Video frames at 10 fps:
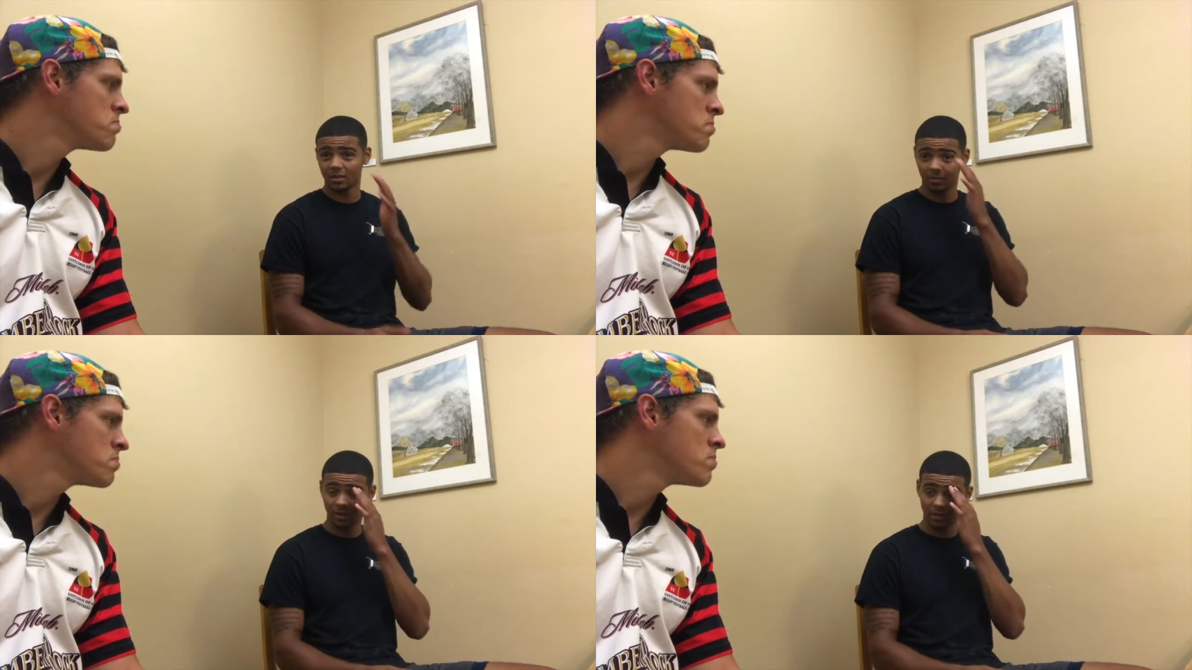
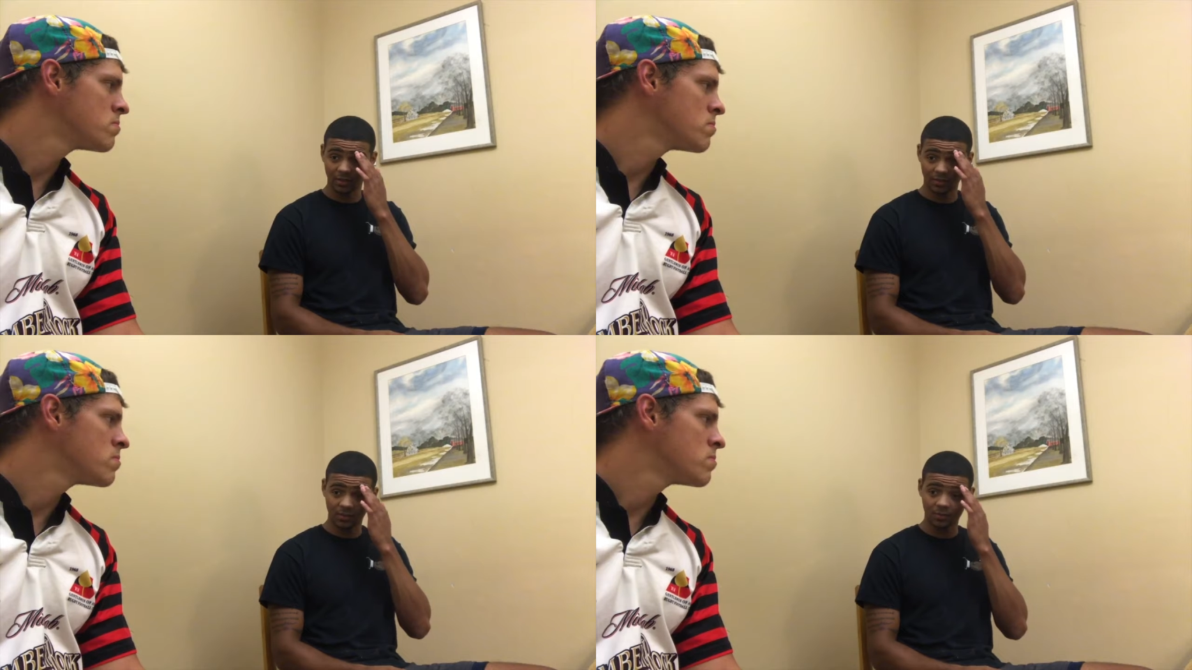
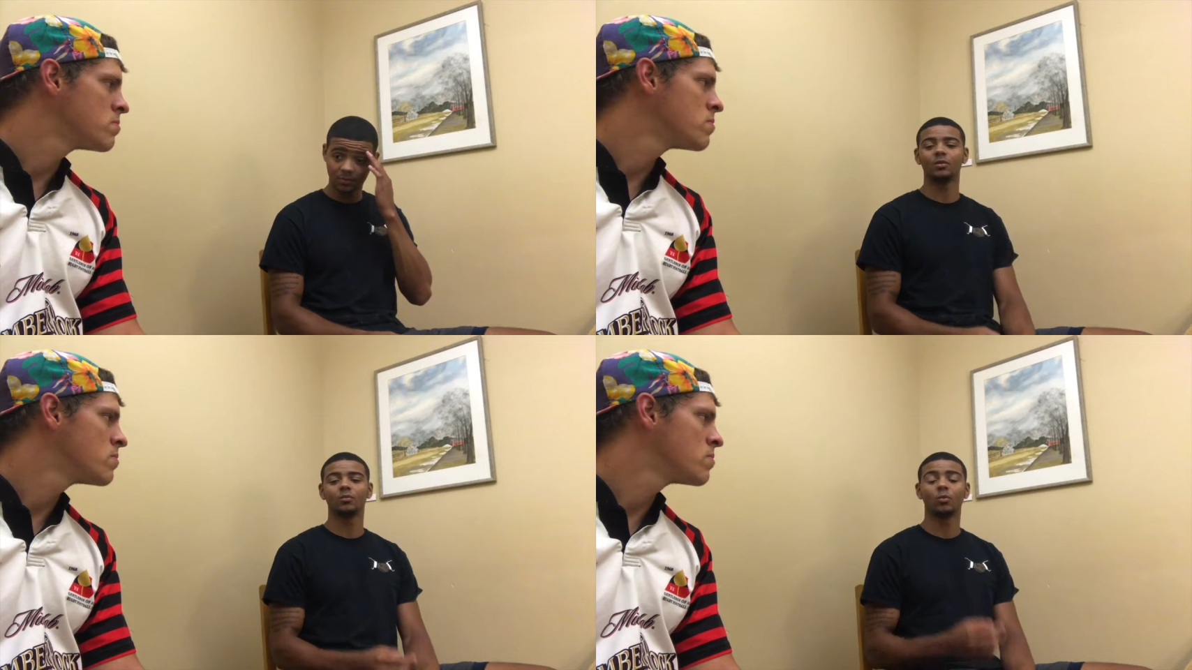Speaker 1: because
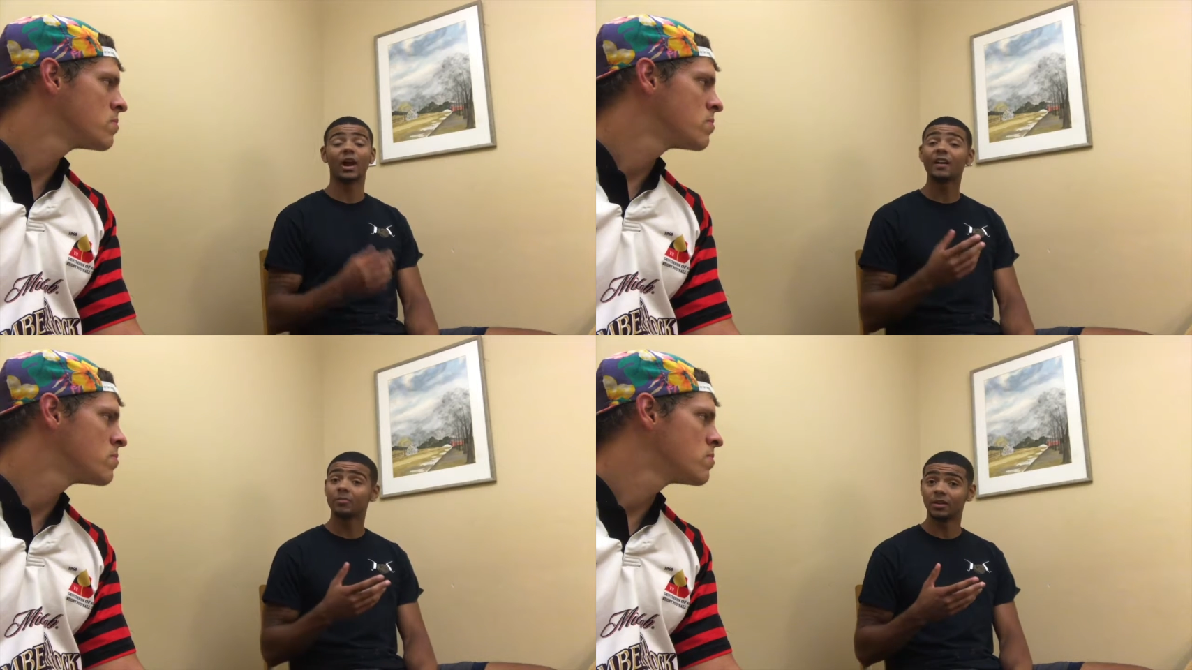what
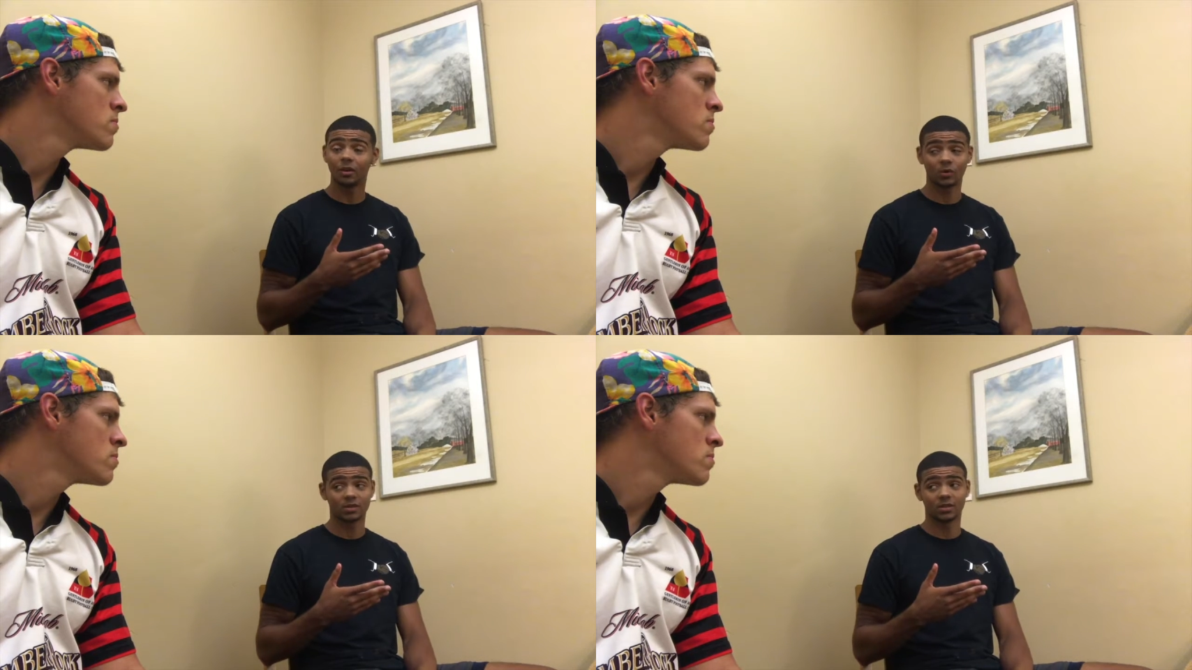I've been
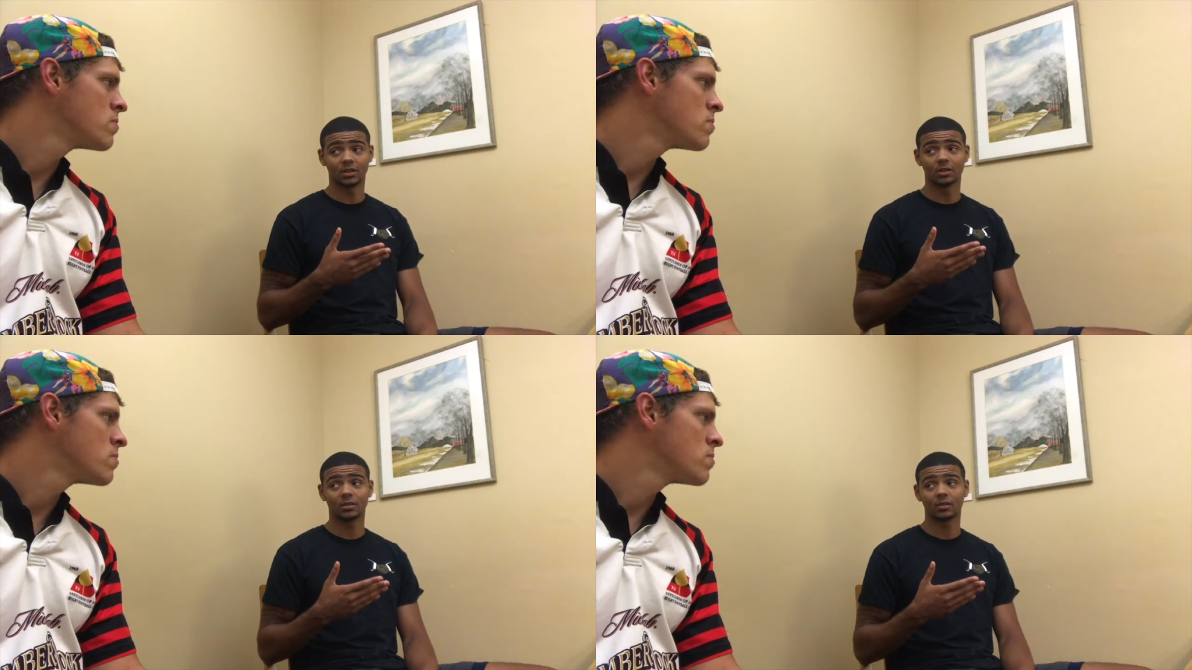
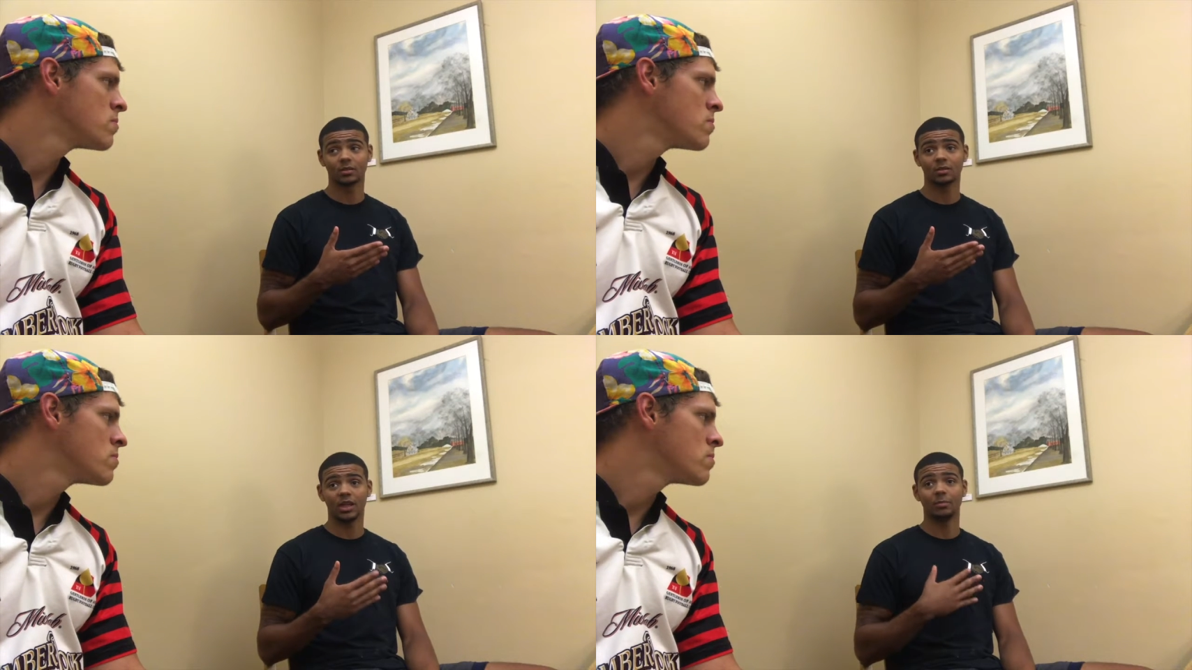noticing
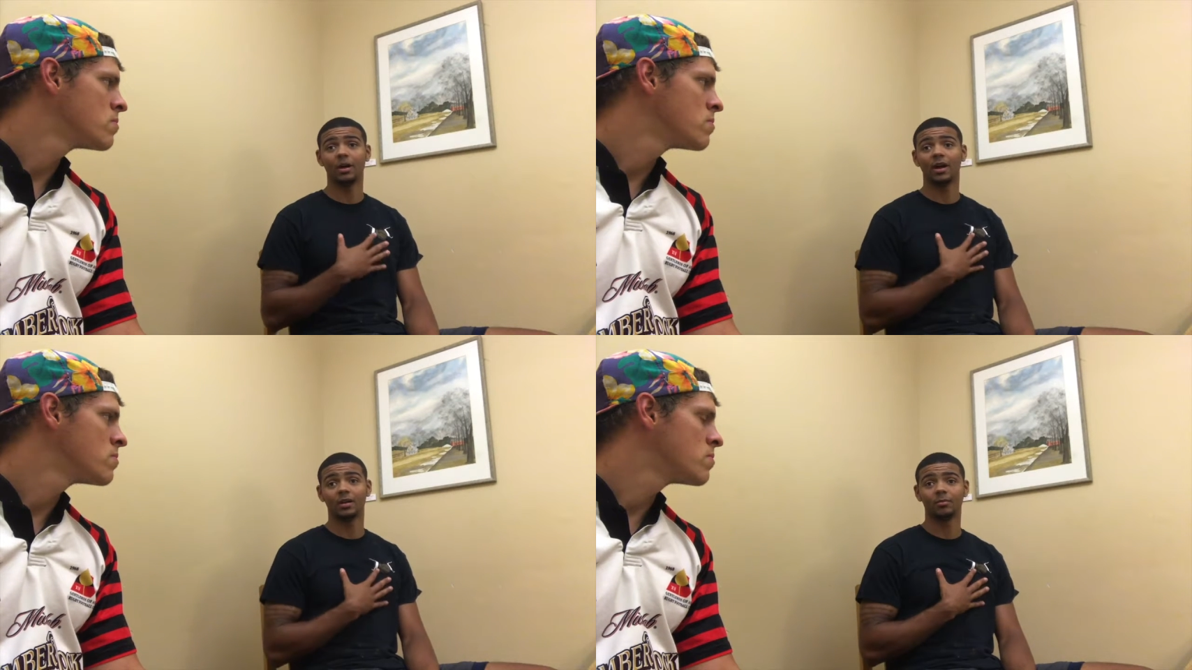and
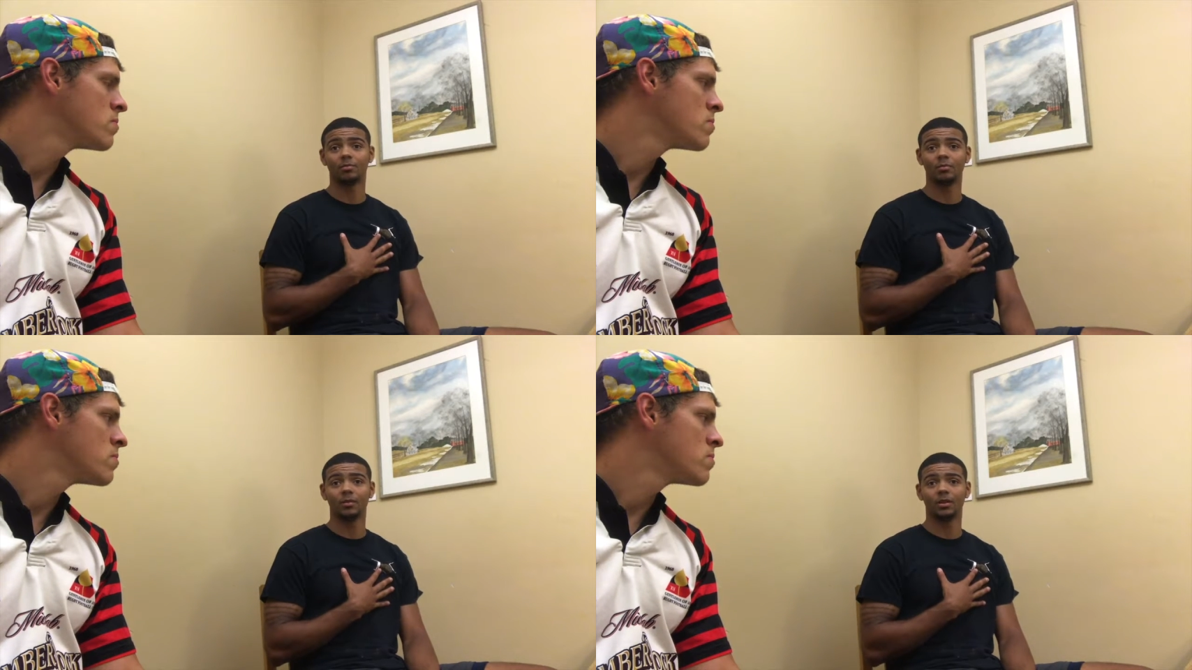my
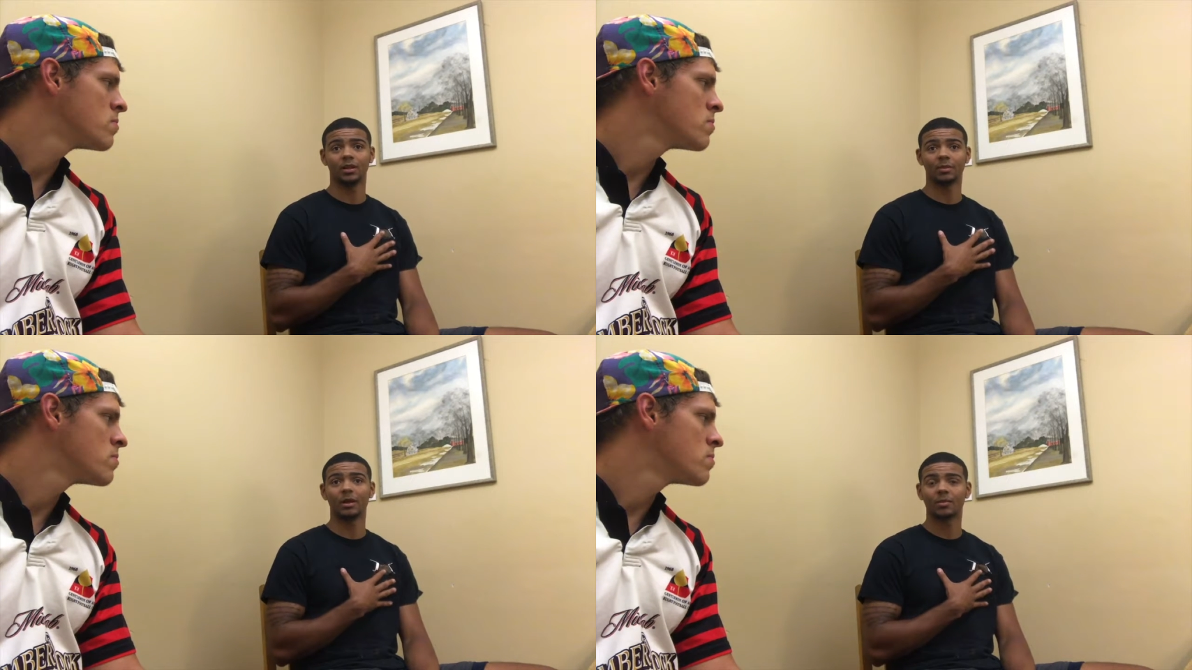
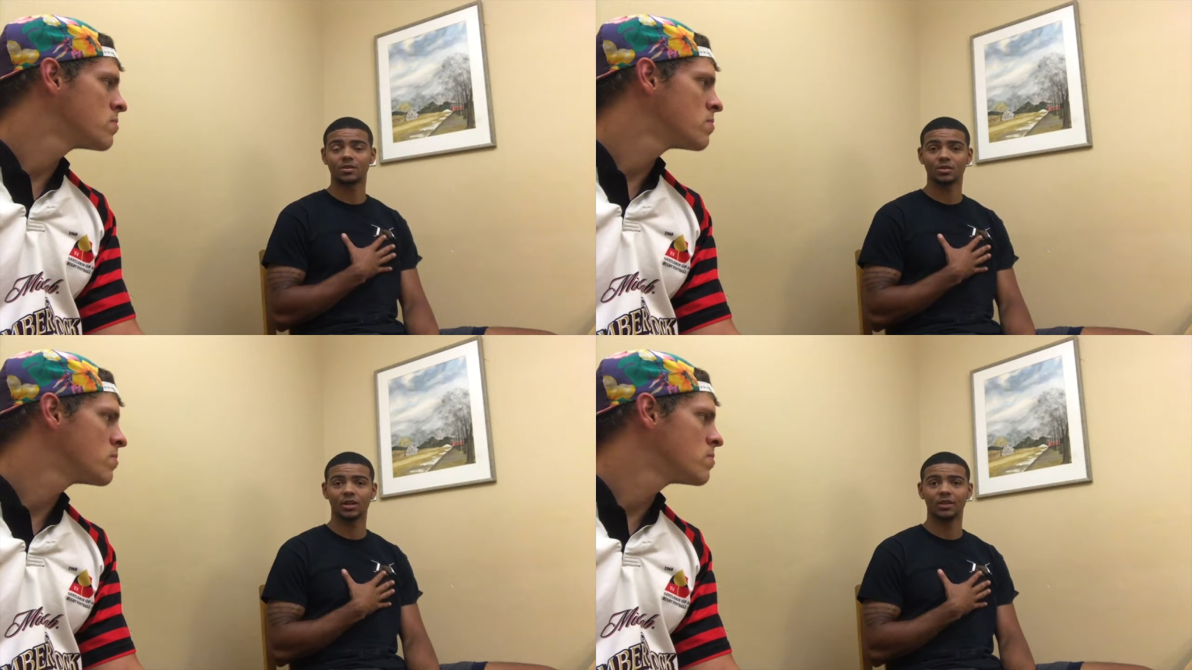like my
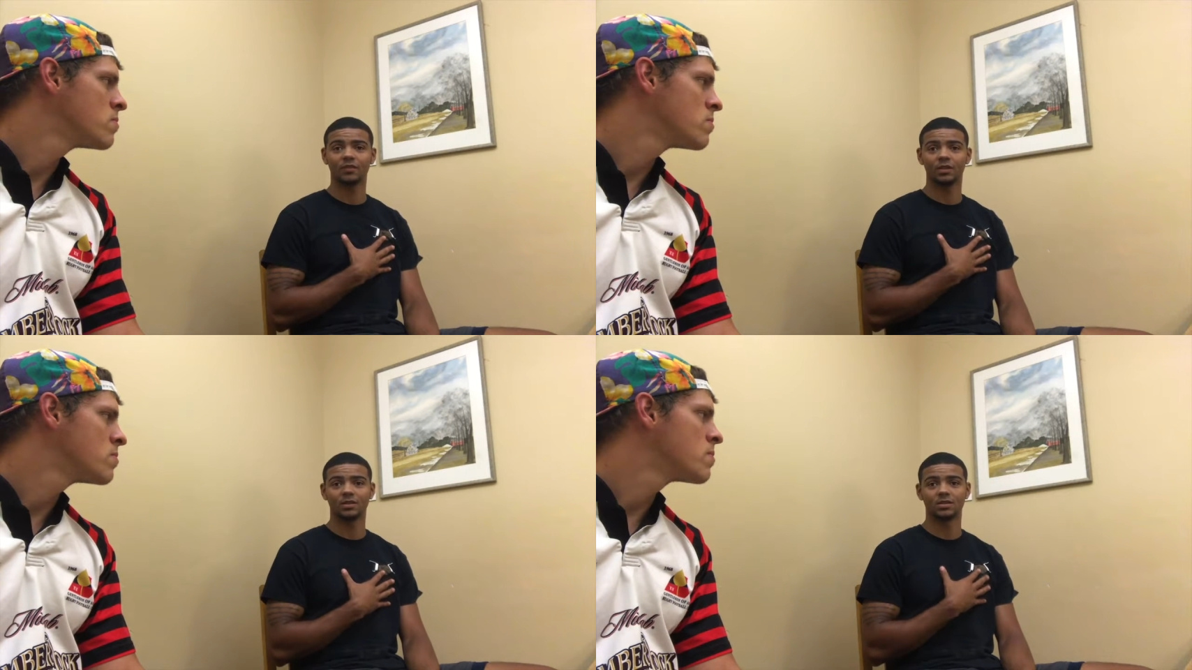personal
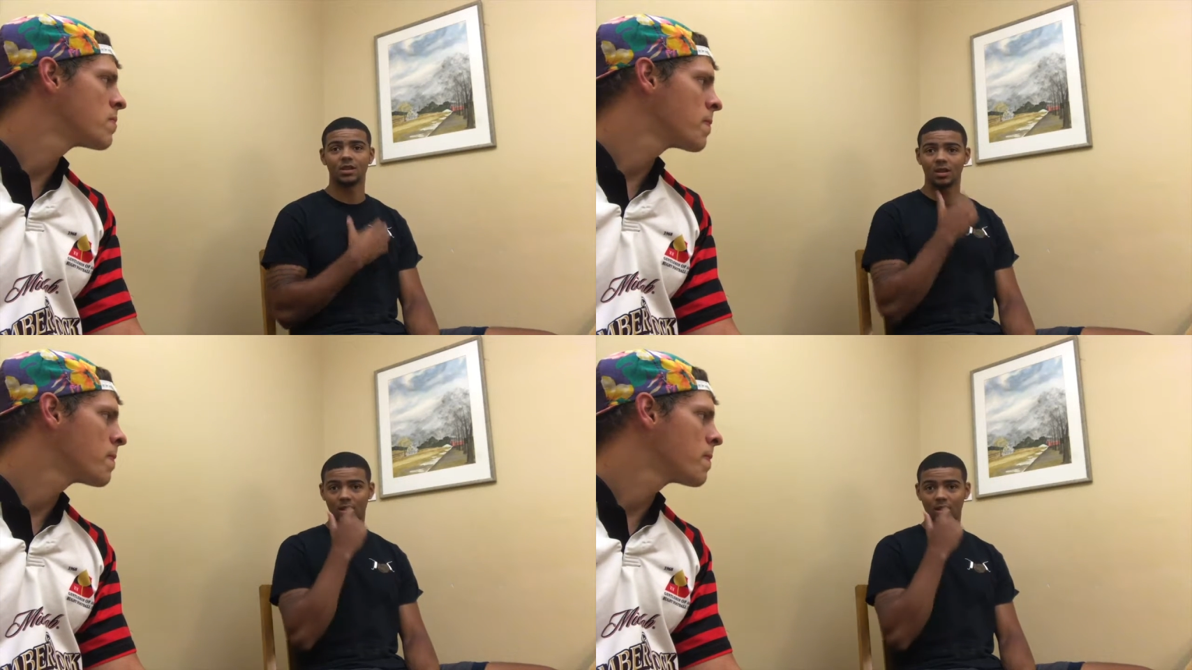life is